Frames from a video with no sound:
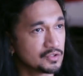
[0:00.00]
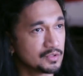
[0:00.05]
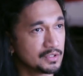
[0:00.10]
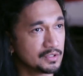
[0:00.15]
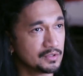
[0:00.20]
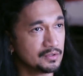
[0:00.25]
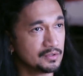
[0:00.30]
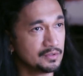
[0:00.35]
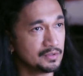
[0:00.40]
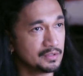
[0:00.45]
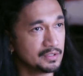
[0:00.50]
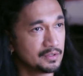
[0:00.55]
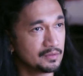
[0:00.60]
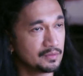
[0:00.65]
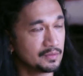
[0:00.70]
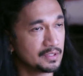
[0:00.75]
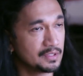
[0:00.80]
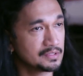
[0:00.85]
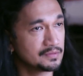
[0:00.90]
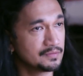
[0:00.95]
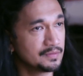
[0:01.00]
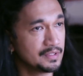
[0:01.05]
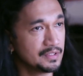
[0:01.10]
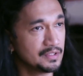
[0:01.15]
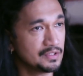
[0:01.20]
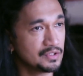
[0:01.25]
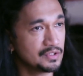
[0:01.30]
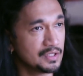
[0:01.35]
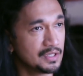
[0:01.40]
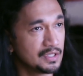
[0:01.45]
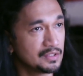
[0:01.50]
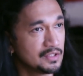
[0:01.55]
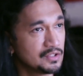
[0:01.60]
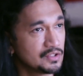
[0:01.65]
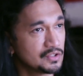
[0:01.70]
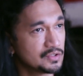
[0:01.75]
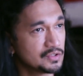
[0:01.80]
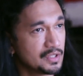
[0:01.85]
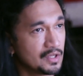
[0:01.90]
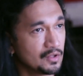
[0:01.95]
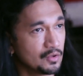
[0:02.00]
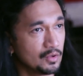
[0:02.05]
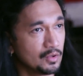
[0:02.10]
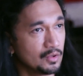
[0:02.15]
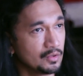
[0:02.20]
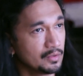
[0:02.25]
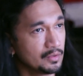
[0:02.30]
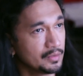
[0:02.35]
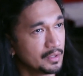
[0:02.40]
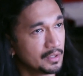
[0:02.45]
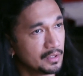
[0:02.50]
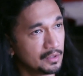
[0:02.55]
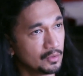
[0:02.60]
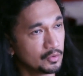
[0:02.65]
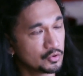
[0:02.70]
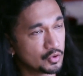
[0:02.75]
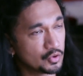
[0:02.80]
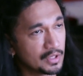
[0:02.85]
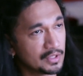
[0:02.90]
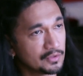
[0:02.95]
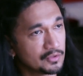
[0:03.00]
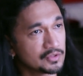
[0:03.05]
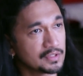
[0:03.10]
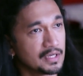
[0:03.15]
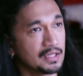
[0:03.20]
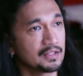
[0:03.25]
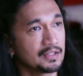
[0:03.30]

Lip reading: instructor here in Las Vegas, and I teach a style called Ocho Kantos